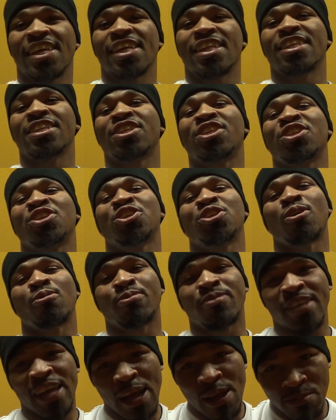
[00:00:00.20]
This is
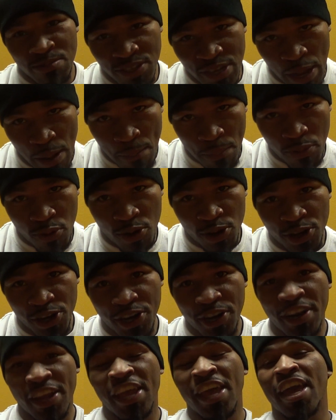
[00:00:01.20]
Showtime Shawn
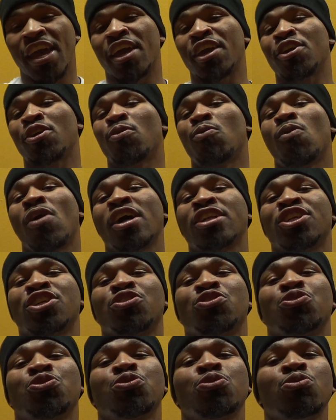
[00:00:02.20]
Porter, and you're
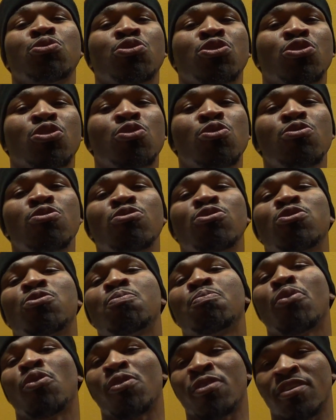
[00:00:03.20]
watching Tru School
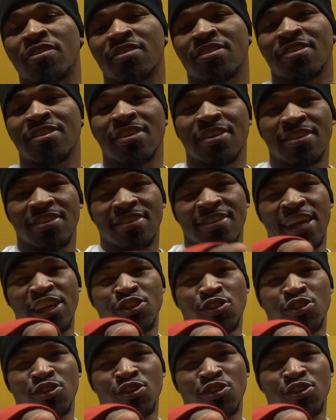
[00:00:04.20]
Sports. Stay